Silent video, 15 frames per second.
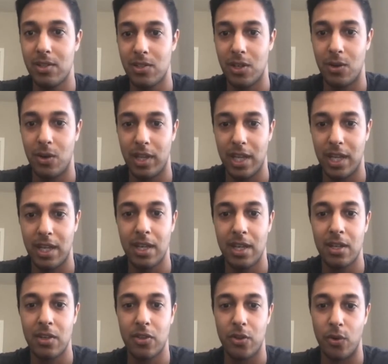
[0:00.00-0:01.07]
So I think
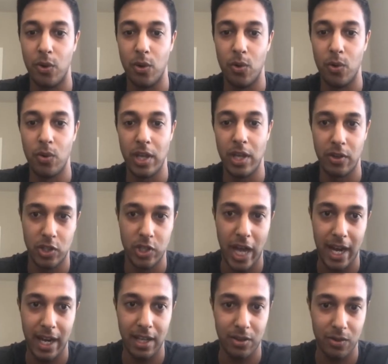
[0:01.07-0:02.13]
through either
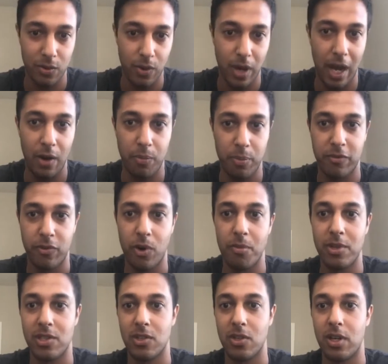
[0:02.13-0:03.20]
chatting through how
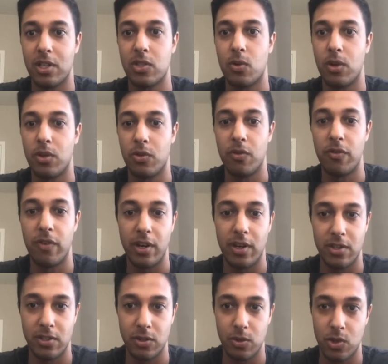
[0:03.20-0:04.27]
performance looks or through
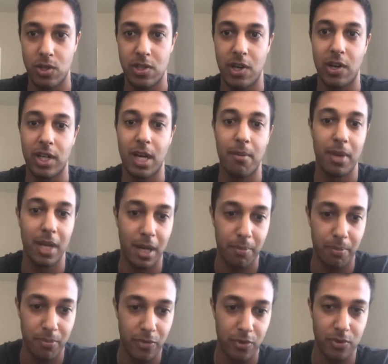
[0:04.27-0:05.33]
various solutions that are coming
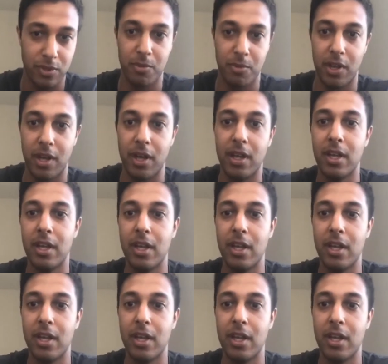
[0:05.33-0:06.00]
up through some of the